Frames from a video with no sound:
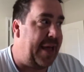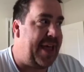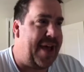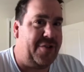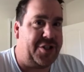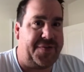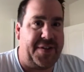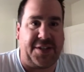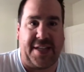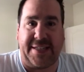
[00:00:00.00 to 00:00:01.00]
Now, the average
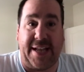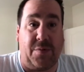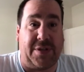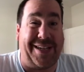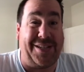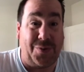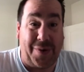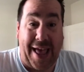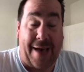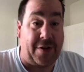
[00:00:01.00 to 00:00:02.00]
fish they said was like two
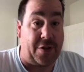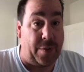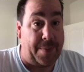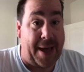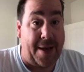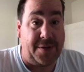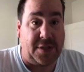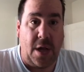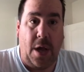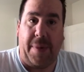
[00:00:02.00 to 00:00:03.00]
and a half to three
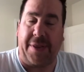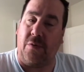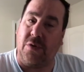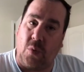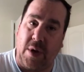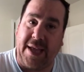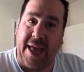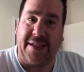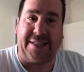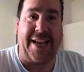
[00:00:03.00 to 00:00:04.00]
pounds, but there was one
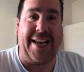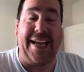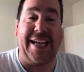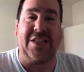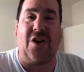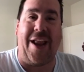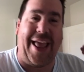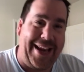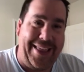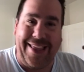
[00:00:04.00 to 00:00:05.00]
guy that said he hasn't caught
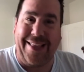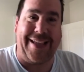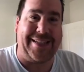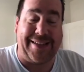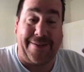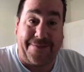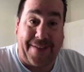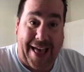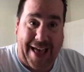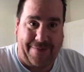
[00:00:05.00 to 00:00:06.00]
anything less than
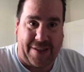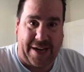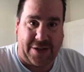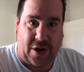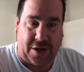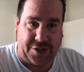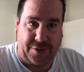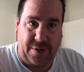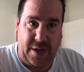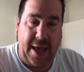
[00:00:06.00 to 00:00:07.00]
five that I talked
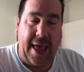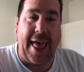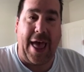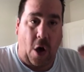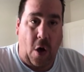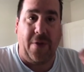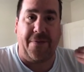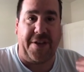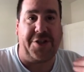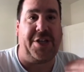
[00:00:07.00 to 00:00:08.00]
to all
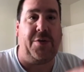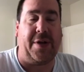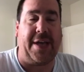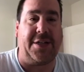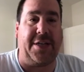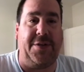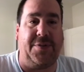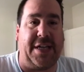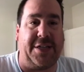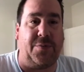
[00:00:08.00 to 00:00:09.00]
the fish he were catch he
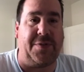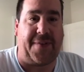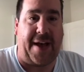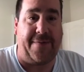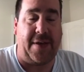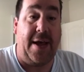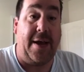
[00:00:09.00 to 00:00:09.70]
was catching was five.